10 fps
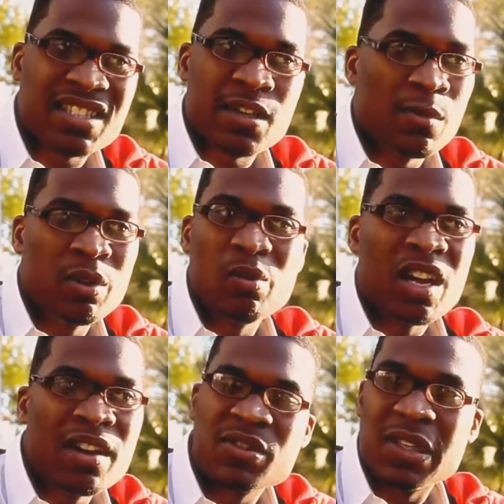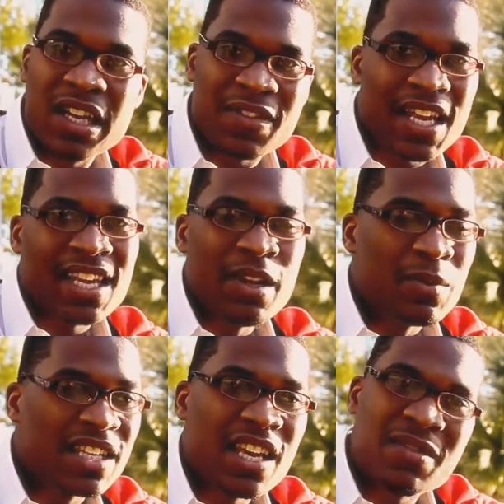There's someone who loves you enough that he,
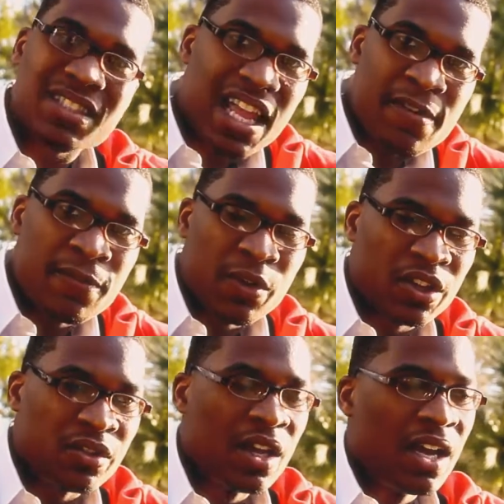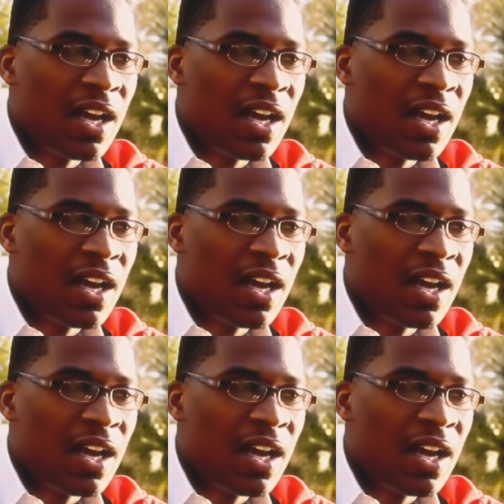he would give his life for you.